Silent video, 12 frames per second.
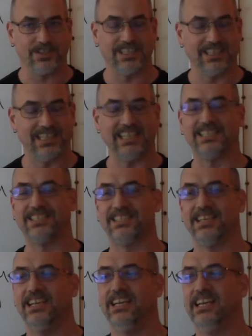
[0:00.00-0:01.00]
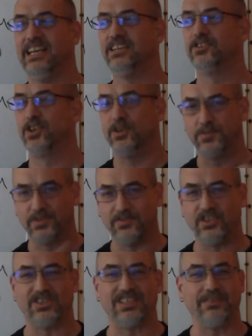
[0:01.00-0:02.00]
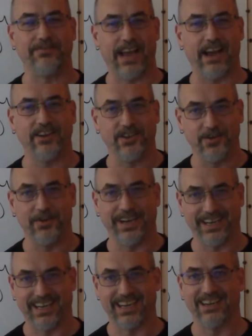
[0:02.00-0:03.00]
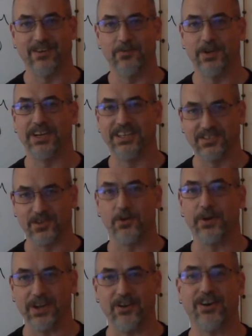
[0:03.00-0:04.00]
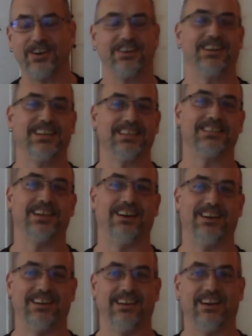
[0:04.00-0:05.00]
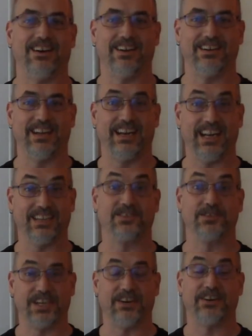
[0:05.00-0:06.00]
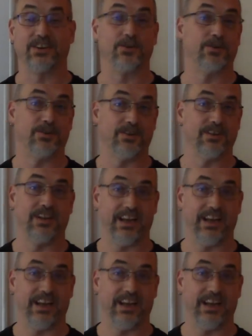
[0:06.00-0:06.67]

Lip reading: at least in terms of just evaluating what is going on an esoteric or